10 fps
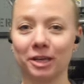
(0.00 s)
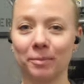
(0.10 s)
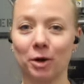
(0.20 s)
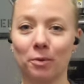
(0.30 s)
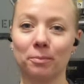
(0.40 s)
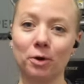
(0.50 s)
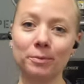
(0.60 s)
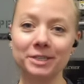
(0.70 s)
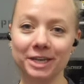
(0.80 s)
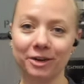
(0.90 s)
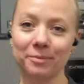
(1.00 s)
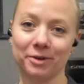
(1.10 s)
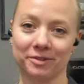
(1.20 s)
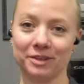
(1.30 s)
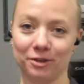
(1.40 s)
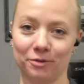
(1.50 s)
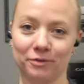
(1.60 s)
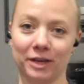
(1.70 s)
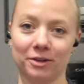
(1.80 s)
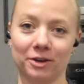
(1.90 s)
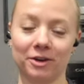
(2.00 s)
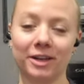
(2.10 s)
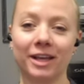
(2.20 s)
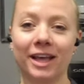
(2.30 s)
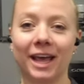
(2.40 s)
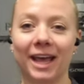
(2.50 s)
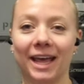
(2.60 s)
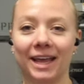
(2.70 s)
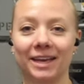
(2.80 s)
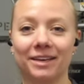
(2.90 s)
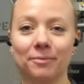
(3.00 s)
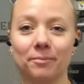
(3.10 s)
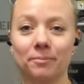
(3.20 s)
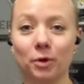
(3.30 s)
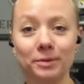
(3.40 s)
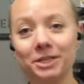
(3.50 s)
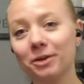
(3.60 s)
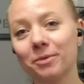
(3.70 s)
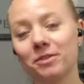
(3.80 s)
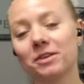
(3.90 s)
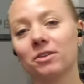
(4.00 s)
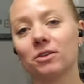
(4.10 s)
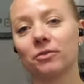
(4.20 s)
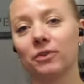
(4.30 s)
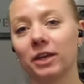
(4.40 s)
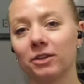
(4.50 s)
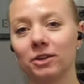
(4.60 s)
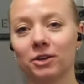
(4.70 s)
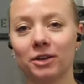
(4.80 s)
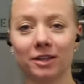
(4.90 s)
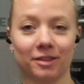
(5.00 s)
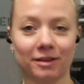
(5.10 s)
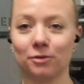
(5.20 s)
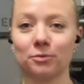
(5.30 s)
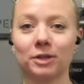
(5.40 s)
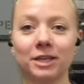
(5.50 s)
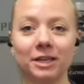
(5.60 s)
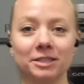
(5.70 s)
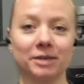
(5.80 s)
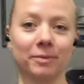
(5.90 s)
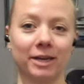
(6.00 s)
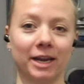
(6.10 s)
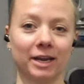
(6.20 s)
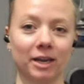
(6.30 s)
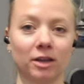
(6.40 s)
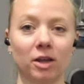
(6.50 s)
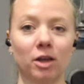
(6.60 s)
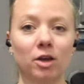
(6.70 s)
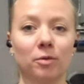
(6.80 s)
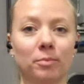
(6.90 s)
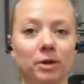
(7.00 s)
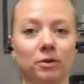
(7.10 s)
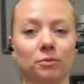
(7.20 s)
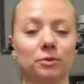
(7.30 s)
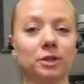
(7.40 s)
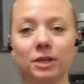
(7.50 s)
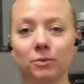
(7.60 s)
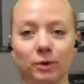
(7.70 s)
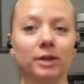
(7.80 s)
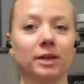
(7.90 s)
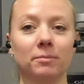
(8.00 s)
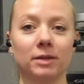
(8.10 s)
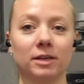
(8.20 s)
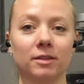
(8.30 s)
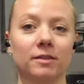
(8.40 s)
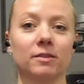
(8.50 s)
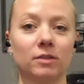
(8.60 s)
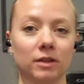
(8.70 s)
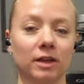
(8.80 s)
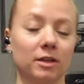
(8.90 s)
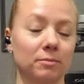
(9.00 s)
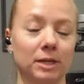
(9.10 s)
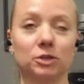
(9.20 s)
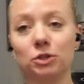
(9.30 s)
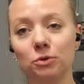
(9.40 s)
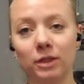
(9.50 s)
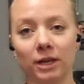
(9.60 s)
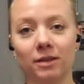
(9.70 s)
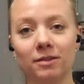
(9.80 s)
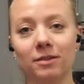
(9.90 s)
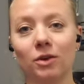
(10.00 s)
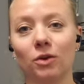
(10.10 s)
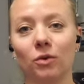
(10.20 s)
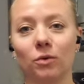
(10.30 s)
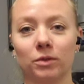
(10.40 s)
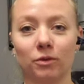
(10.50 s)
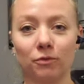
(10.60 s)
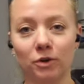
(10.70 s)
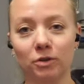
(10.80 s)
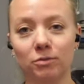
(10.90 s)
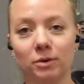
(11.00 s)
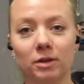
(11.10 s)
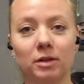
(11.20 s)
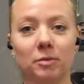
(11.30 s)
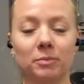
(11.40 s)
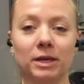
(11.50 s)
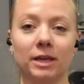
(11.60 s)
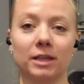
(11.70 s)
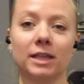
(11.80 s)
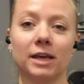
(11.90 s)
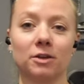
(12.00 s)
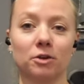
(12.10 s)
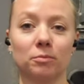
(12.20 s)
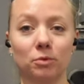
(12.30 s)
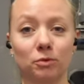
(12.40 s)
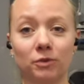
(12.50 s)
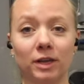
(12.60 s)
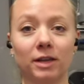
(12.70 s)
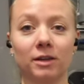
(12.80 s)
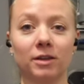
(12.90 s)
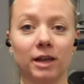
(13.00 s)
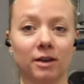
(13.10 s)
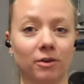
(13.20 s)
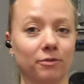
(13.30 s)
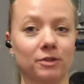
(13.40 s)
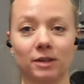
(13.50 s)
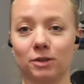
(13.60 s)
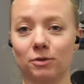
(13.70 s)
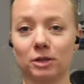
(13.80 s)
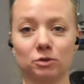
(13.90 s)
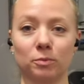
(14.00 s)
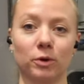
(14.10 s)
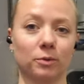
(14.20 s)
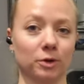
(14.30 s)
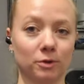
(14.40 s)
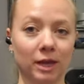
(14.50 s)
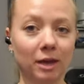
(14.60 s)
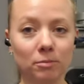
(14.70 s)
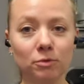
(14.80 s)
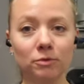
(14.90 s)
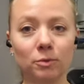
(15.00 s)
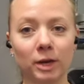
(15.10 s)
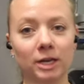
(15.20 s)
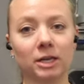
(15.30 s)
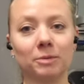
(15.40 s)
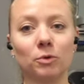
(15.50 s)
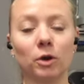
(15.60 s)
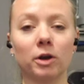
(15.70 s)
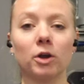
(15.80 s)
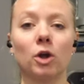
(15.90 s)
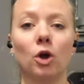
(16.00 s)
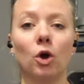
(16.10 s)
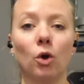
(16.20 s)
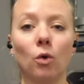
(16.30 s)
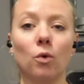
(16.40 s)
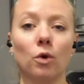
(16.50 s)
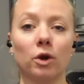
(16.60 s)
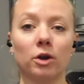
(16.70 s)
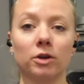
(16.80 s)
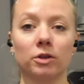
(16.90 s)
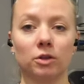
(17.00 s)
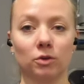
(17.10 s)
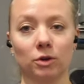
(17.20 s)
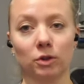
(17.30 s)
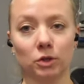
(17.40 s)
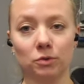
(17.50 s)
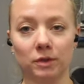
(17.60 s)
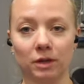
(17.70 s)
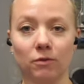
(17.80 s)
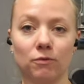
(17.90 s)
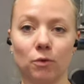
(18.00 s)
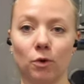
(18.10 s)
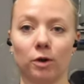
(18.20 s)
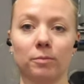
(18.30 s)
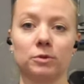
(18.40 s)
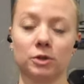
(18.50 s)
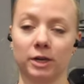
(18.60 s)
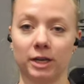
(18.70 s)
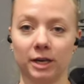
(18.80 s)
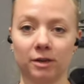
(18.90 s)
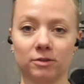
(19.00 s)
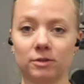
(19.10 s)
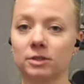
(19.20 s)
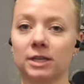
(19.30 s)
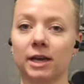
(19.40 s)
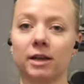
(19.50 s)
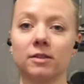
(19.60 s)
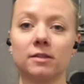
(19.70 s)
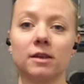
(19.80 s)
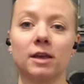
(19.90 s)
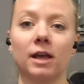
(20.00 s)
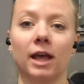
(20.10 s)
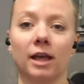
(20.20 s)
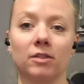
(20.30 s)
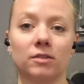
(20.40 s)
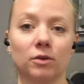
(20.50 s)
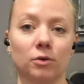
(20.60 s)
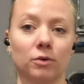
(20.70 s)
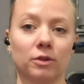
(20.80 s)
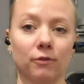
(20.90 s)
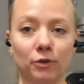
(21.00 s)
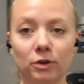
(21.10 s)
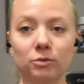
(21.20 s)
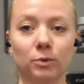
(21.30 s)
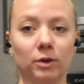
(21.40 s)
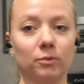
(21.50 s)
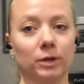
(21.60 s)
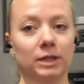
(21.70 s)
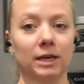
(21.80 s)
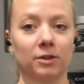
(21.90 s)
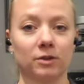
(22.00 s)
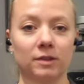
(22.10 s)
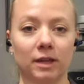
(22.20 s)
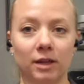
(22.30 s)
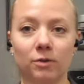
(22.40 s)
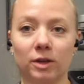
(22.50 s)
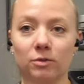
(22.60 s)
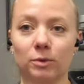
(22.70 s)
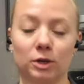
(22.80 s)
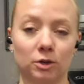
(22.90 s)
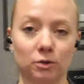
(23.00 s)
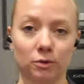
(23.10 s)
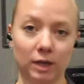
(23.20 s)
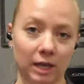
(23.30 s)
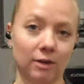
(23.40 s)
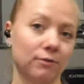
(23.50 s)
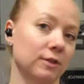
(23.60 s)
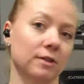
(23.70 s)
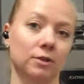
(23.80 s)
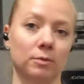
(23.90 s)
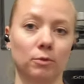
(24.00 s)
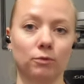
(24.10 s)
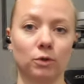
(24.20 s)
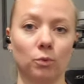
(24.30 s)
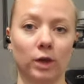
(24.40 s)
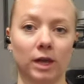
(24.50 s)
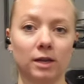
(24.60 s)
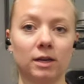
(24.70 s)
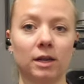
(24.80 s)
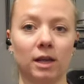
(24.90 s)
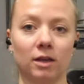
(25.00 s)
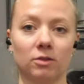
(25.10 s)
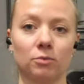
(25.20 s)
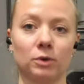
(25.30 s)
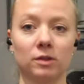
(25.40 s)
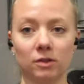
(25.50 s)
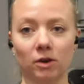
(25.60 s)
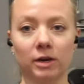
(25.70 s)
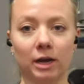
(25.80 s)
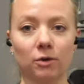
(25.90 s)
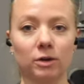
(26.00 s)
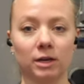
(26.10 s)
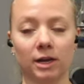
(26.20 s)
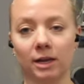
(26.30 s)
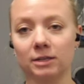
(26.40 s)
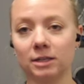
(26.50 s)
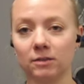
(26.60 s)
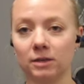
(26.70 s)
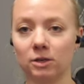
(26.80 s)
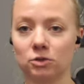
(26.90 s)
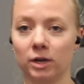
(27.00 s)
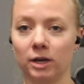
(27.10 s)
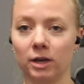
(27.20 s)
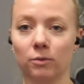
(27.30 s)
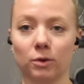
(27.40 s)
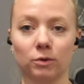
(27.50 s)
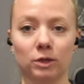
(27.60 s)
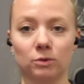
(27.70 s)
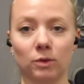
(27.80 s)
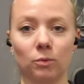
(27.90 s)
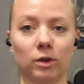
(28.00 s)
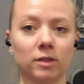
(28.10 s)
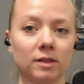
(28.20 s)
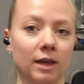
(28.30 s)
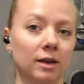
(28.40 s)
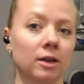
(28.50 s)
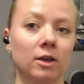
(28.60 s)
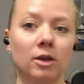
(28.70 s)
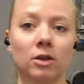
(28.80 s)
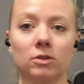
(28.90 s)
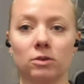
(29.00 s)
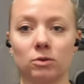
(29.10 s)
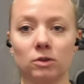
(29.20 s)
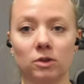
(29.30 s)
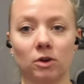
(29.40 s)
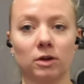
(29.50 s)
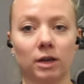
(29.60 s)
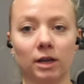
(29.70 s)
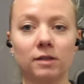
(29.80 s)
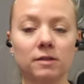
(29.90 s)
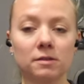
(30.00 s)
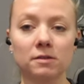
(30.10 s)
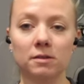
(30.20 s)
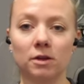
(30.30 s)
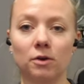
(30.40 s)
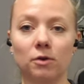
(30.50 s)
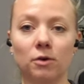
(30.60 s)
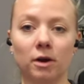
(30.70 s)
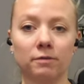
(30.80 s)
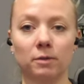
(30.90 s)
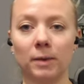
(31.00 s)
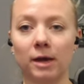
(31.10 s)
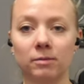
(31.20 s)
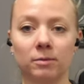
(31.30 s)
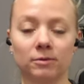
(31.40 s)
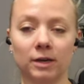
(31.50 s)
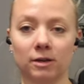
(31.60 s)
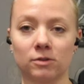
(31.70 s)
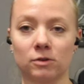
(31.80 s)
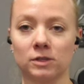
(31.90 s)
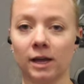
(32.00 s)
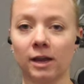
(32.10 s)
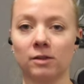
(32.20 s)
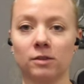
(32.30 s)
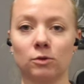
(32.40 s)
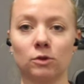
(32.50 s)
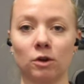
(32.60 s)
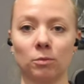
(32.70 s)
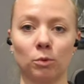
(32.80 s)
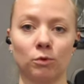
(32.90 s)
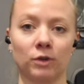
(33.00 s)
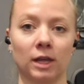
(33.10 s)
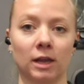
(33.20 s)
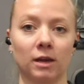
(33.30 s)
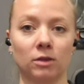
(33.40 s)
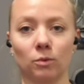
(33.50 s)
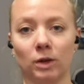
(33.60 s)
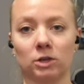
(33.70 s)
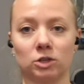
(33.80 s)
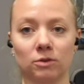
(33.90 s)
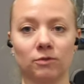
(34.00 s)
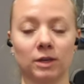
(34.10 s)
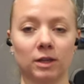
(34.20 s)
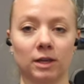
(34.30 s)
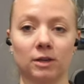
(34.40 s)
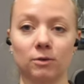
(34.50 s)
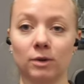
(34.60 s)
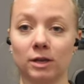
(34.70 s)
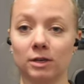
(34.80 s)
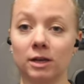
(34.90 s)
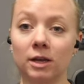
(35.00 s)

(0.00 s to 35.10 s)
about momentary muscular failure. And momentary muscular failure can sound really intimidating, but really what it means is it can mean two things. The first one being that you're moving and all of a sudden you get to a point where you can't move the weight anymore, or you're losing form during an exercise. And so the first one, what that looks like is when you can't physically move the weight, is we start out in high intensity training, we're only doing one set. So you start nice and slow off the bottom of an exercise and you start moving it, and the weight should feel like you can